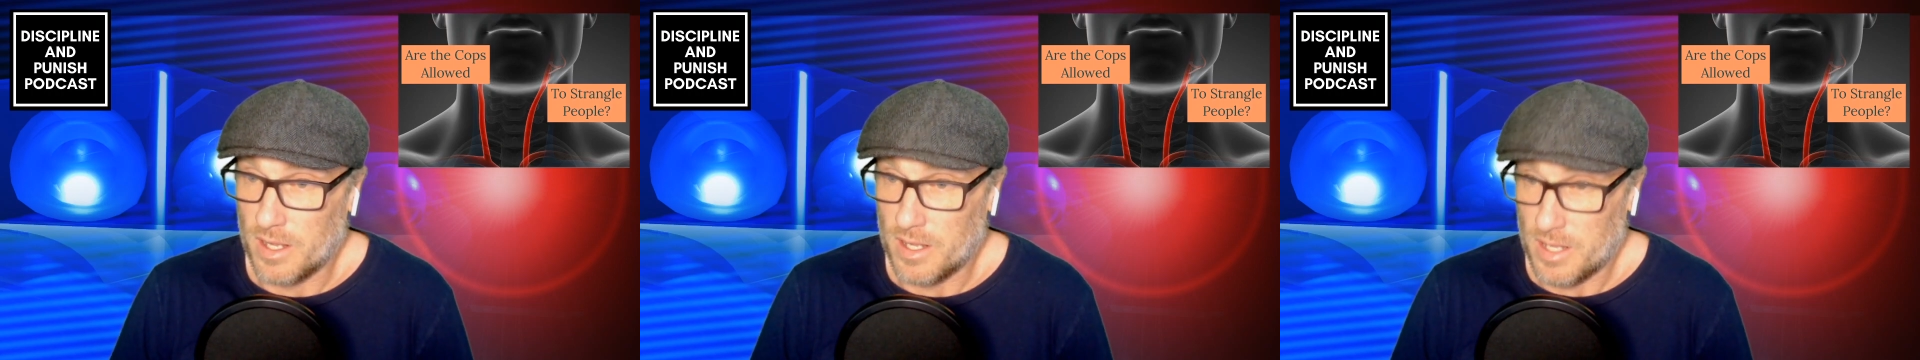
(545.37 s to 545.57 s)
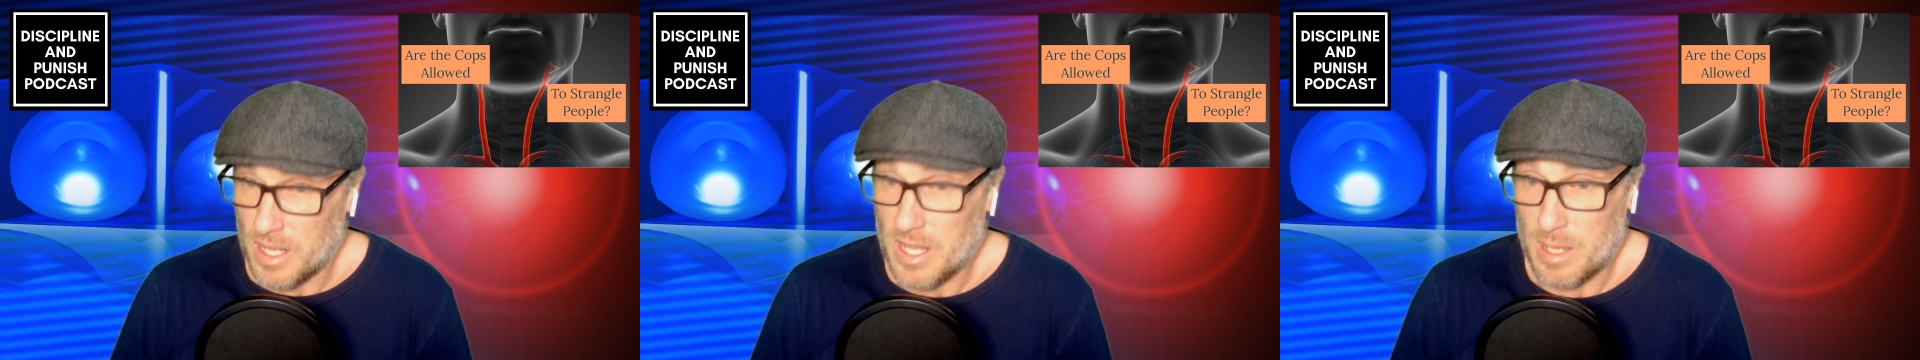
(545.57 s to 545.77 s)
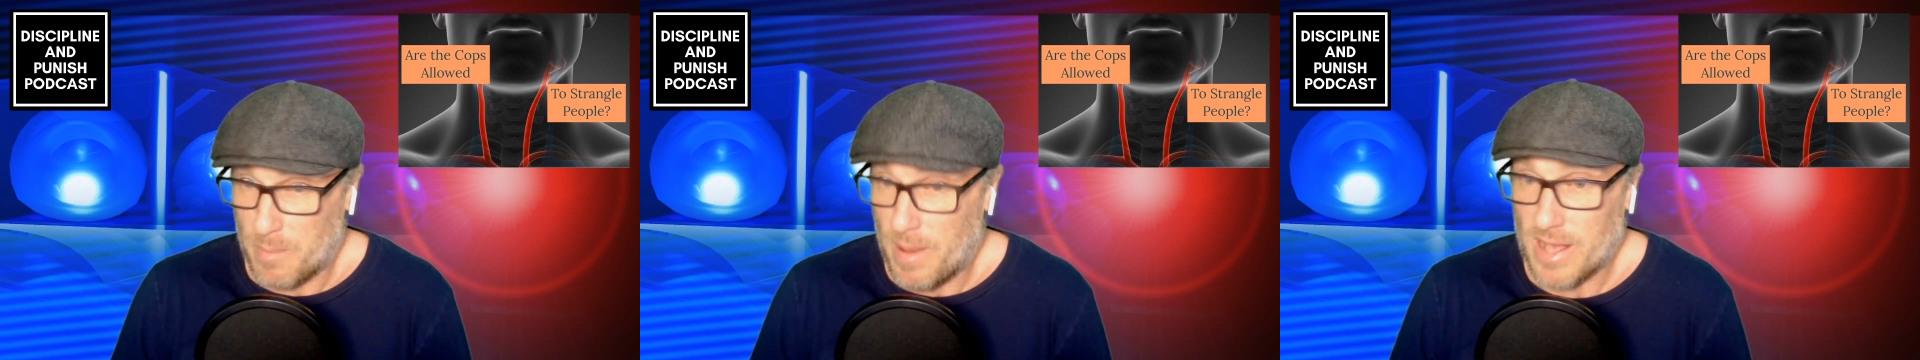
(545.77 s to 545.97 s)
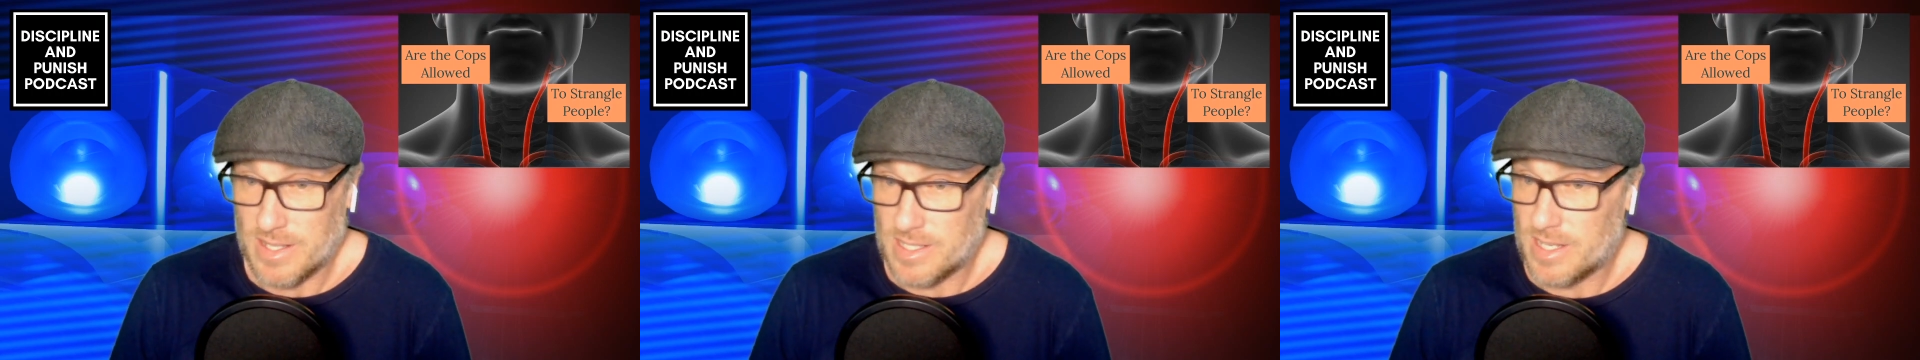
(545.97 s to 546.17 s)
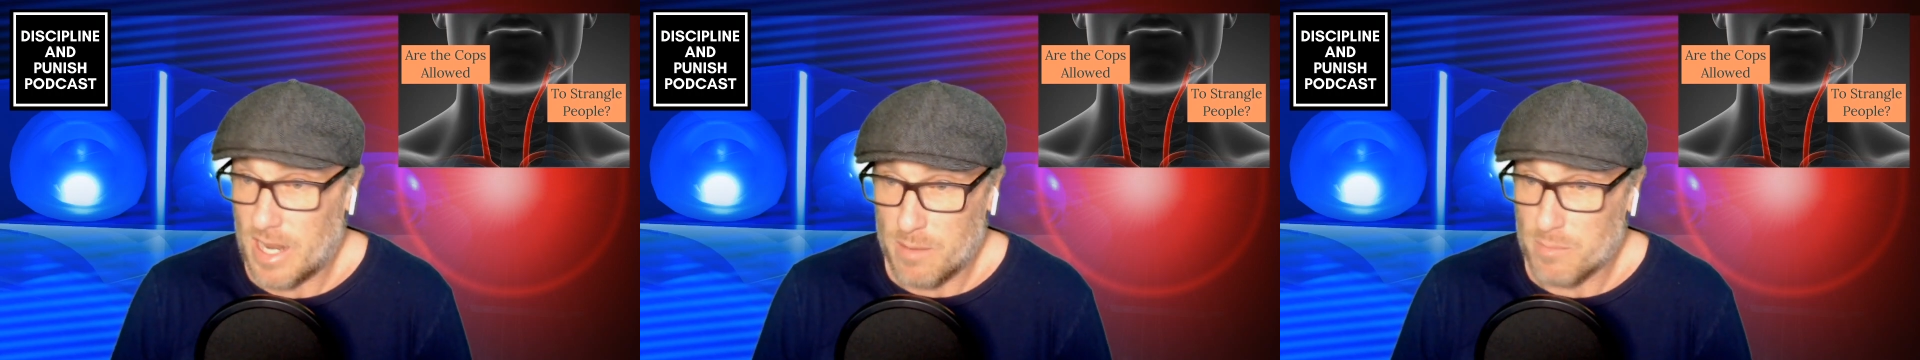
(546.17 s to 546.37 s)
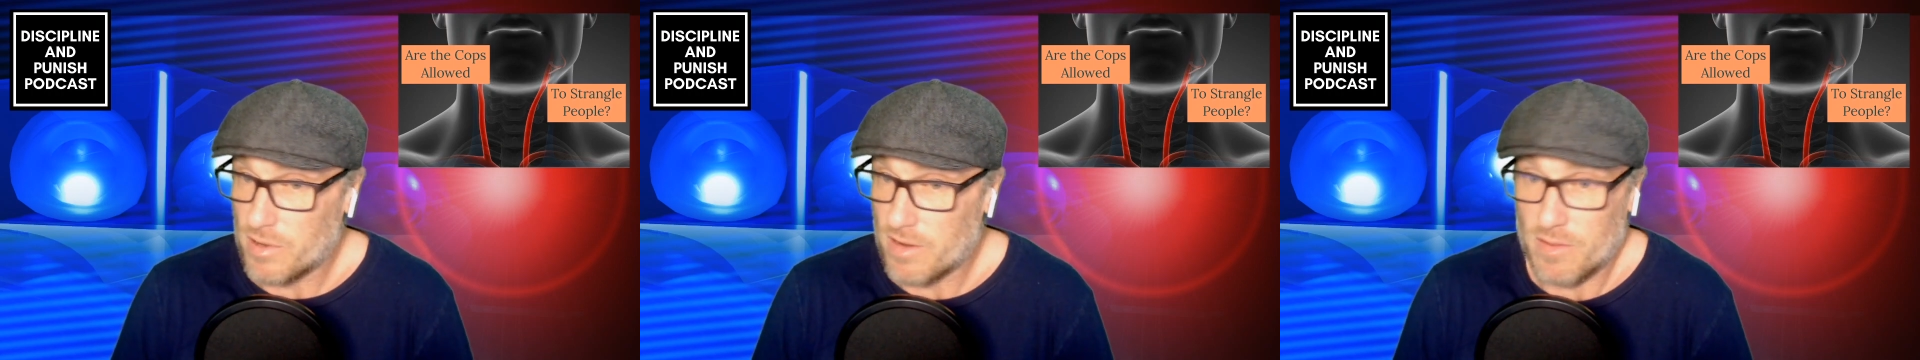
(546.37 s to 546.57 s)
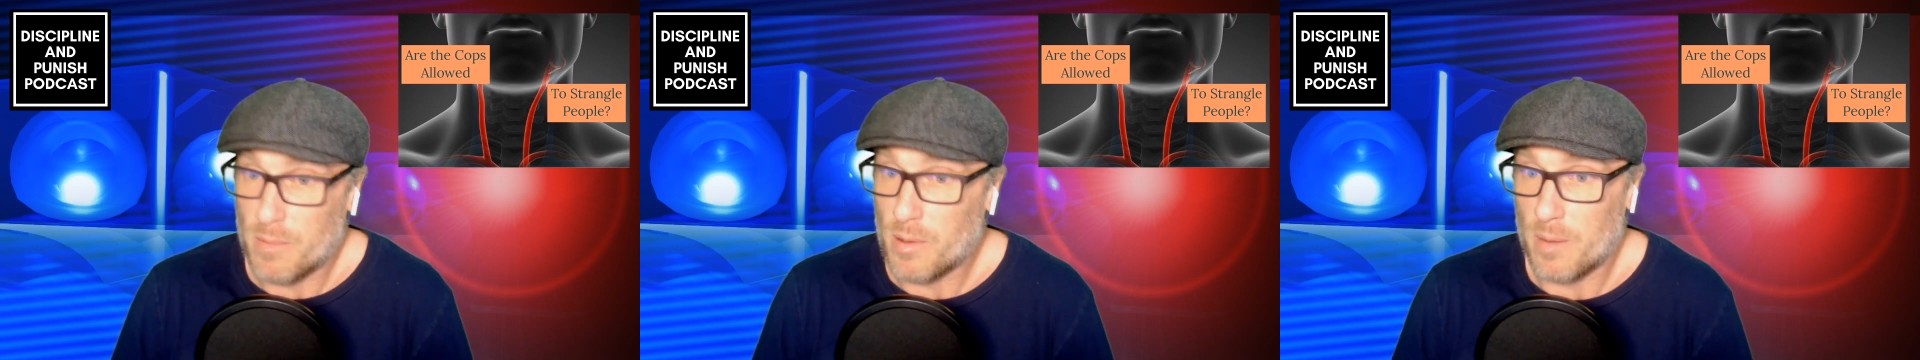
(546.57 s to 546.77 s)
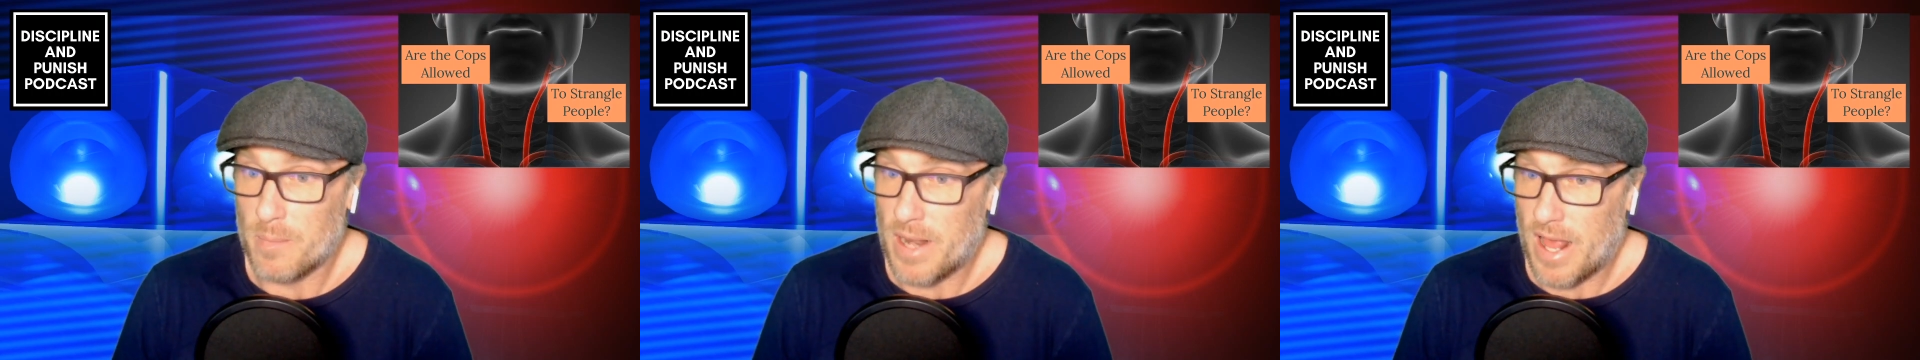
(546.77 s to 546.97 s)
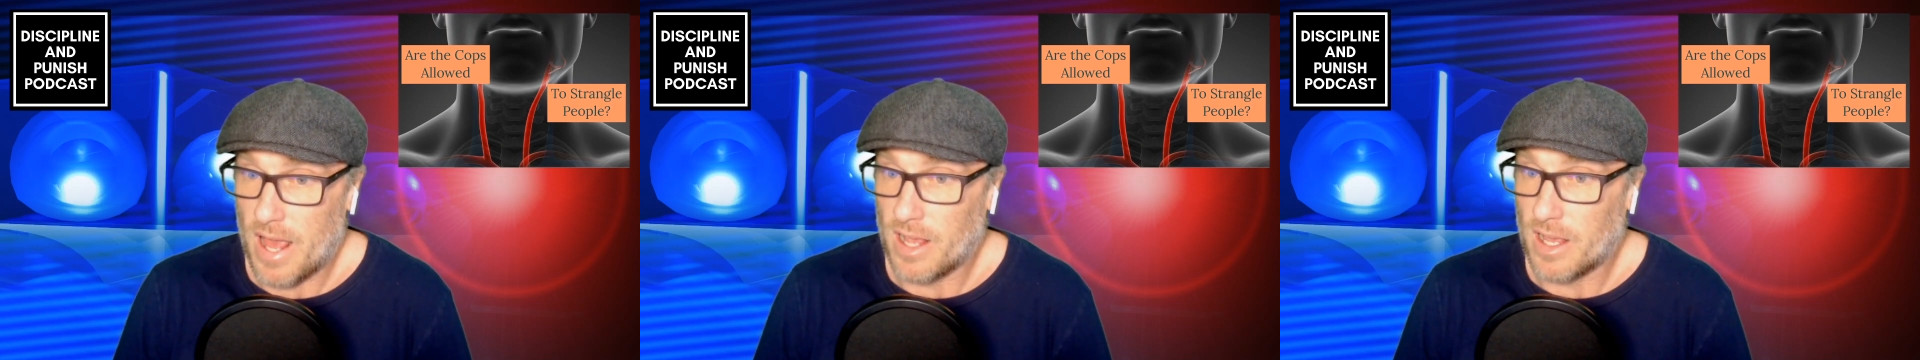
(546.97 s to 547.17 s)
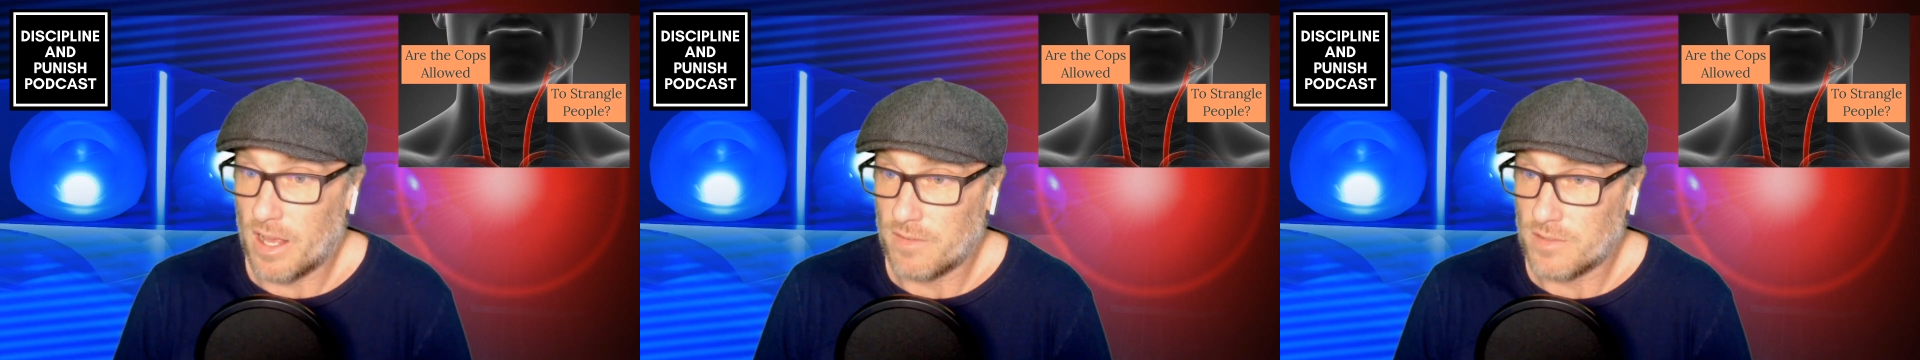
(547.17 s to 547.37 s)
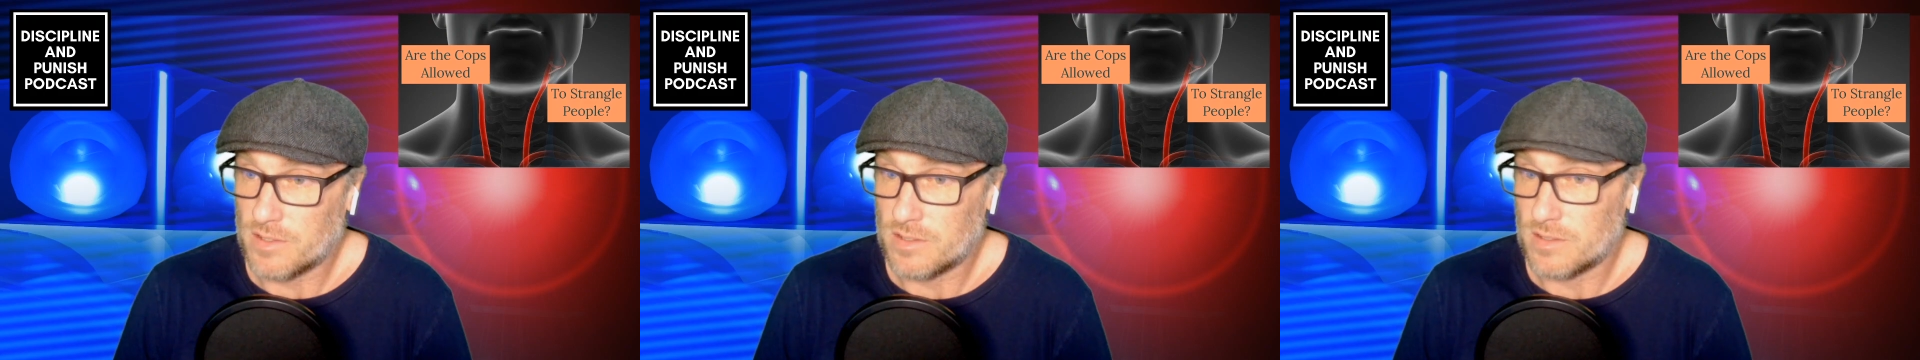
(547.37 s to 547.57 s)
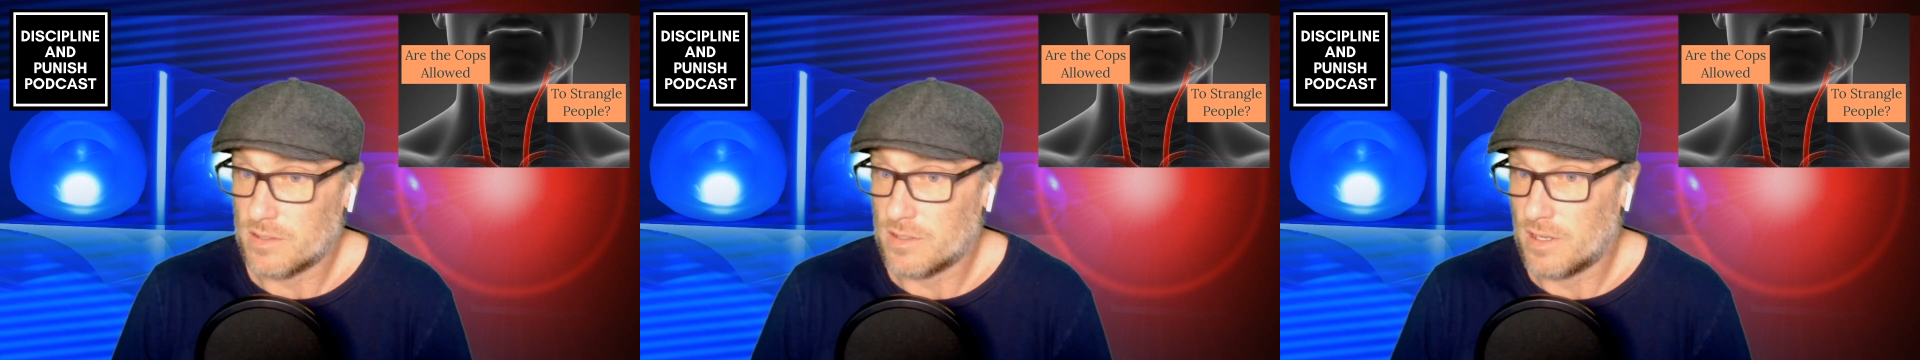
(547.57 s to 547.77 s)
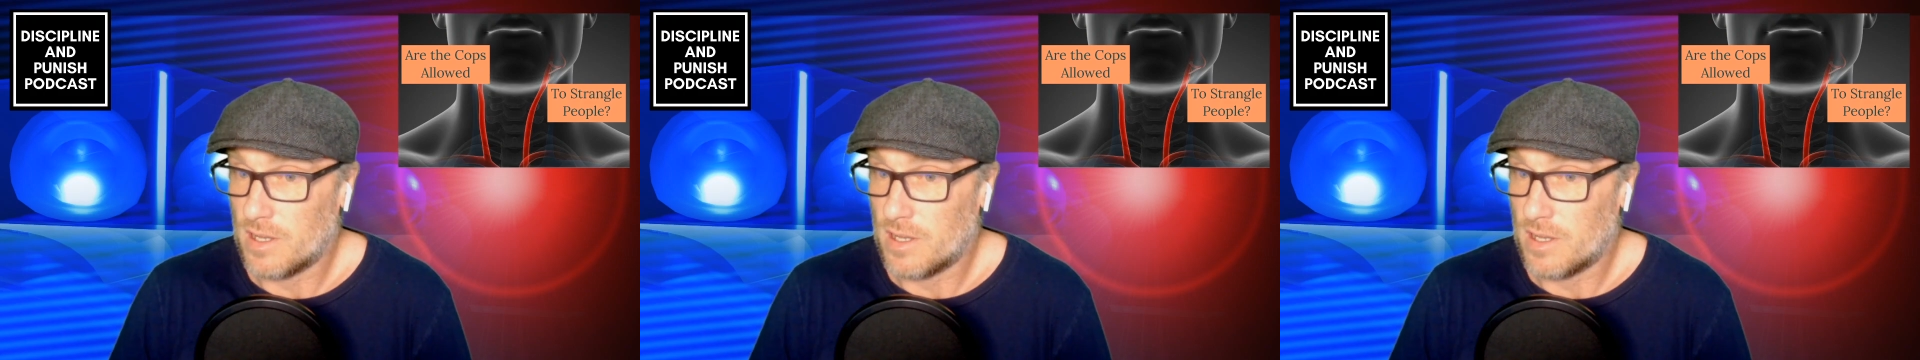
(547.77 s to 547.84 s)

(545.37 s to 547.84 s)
incapacitate and briefly put him in handcuffs?